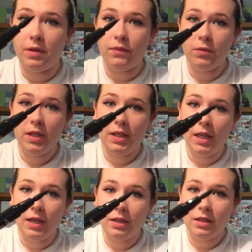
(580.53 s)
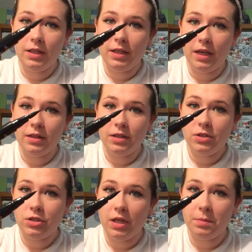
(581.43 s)
If you can get anything, get
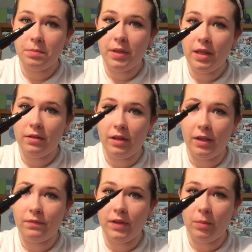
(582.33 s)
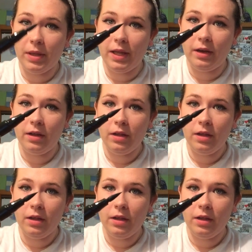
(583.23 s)
this shape, like felt pen.